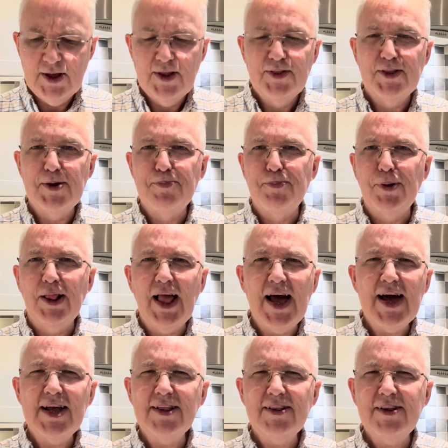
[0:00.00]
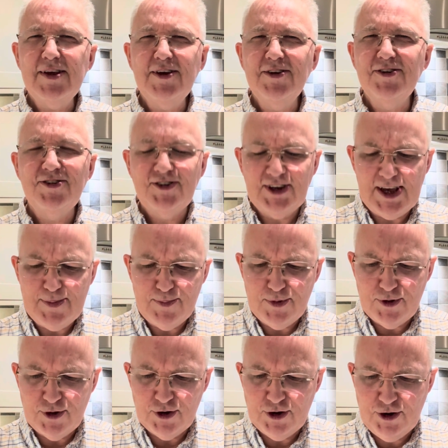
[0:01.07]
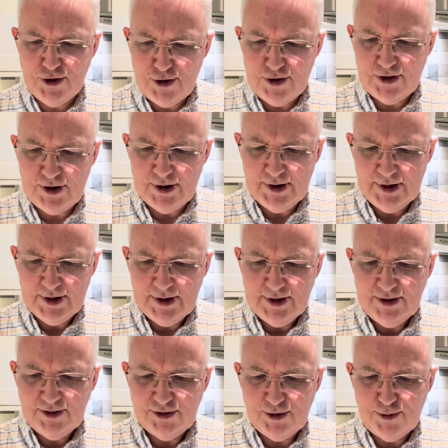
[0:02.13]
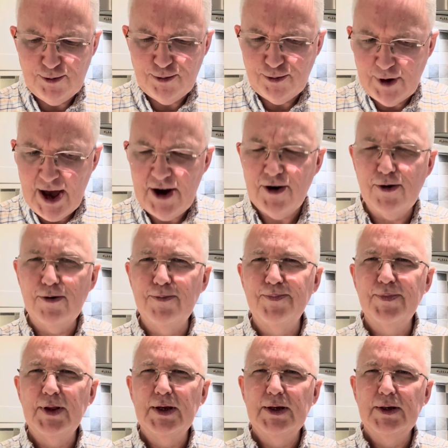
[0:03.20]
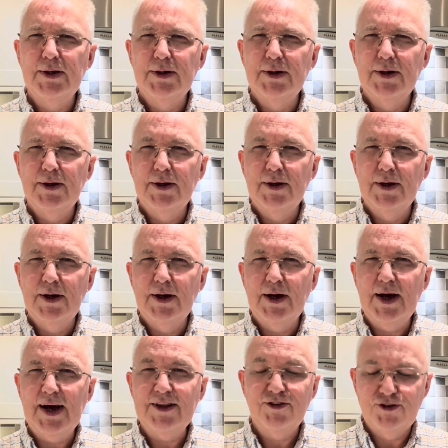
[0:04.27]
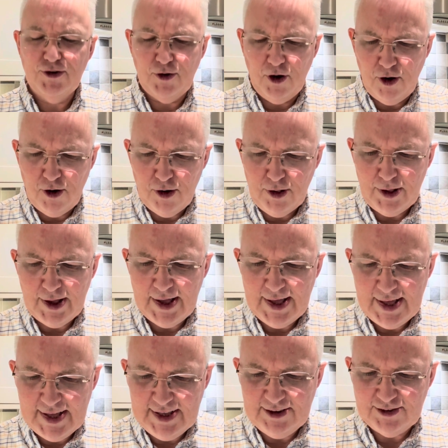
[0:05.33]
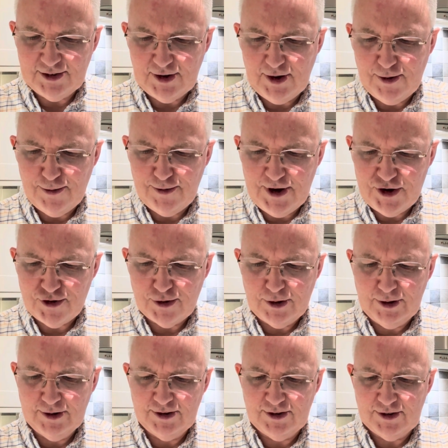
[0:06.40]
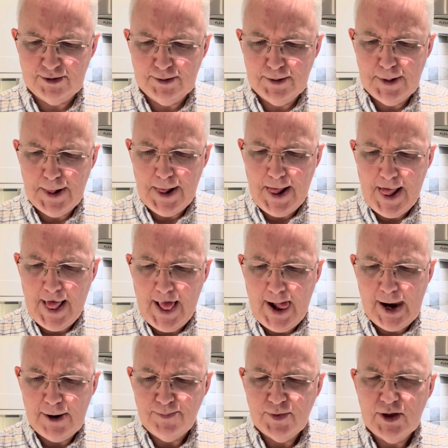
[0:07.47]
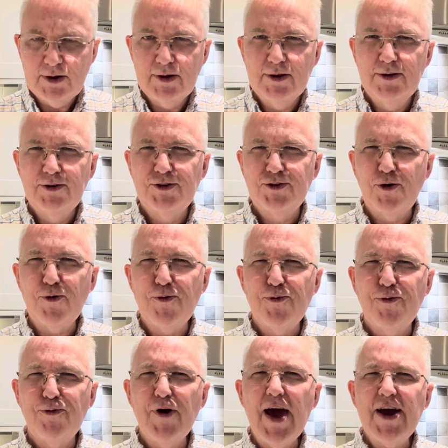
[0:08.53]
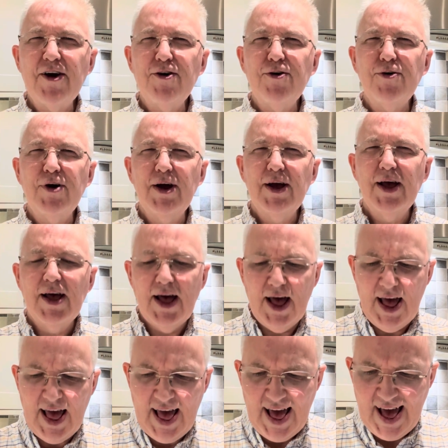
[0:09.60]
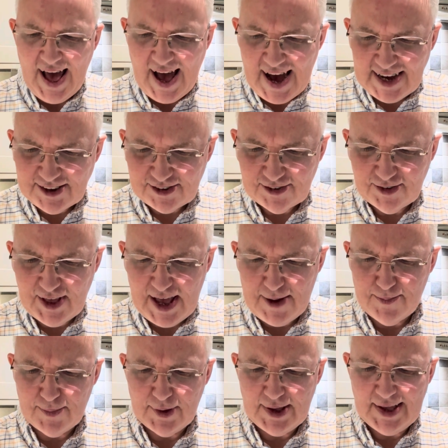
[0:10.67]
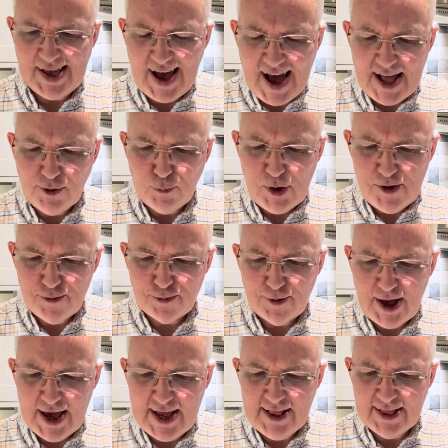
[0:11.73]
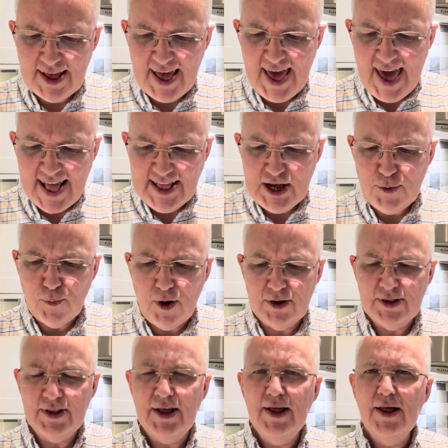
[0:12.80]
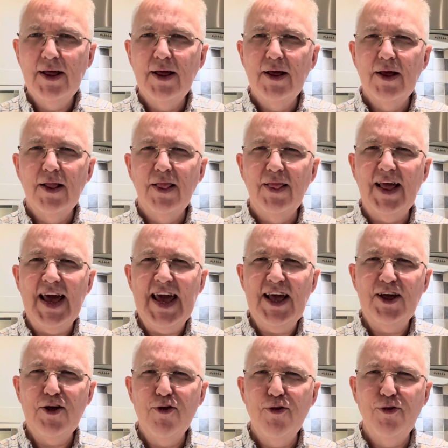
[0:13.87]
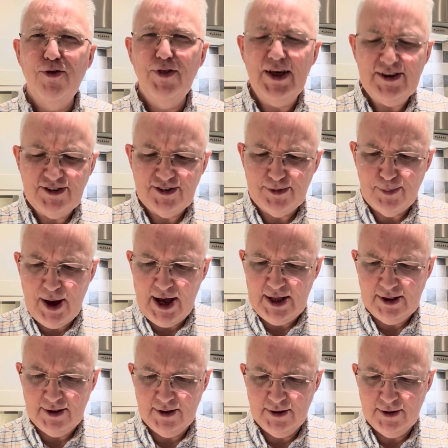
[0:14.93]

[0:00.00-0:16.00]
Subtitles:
The plan seemed good to Pharaoh and to all his officials. So Pharaoh asked them, "Can we find anyone like this man,